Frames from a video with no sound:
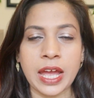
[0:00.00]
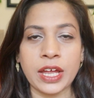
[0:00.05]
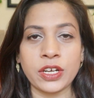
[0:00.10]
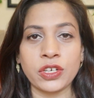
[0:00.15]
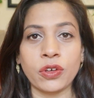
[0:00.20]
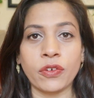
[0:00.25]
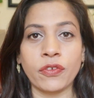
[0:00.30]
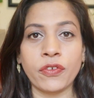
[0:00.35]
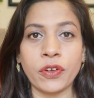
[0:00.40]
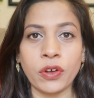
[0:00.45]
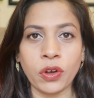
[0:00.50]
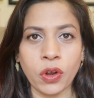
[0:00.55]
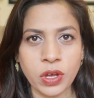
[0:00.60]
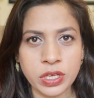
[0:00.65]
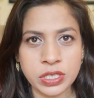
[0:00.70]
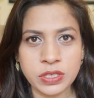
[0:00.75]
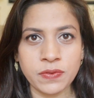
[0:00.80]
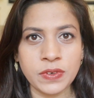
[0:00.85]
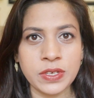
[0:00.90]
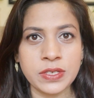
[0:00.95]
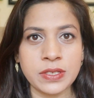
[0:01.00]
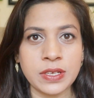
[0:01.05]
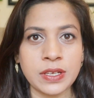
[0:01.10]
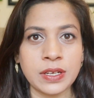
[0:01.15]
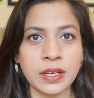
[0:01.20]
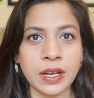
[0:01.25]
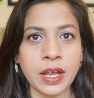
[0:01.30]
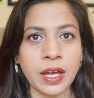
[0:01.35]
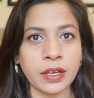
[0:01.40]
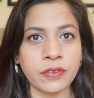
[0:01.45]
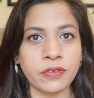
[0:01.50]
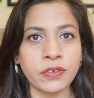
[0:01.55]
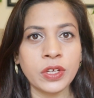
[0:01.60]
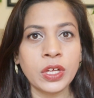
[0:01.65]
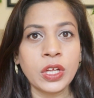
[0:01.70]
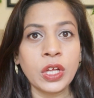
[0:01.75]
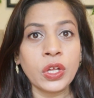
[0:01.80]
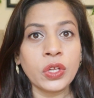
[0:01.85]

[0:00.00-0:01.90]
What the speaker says: and your philosophies in life